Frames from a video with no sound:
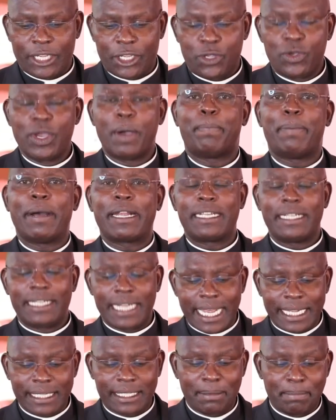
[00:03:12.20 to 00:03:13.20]
your
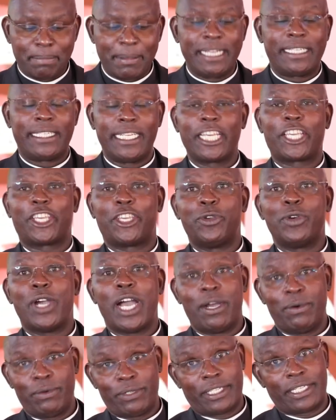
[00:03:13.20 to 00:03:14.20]
partners may take you
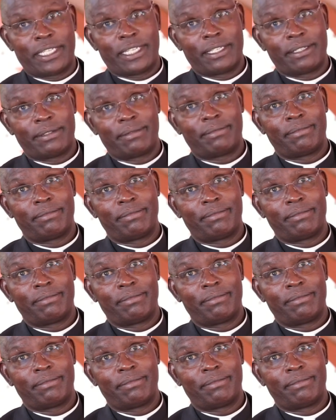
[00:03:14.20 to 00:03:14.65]
out.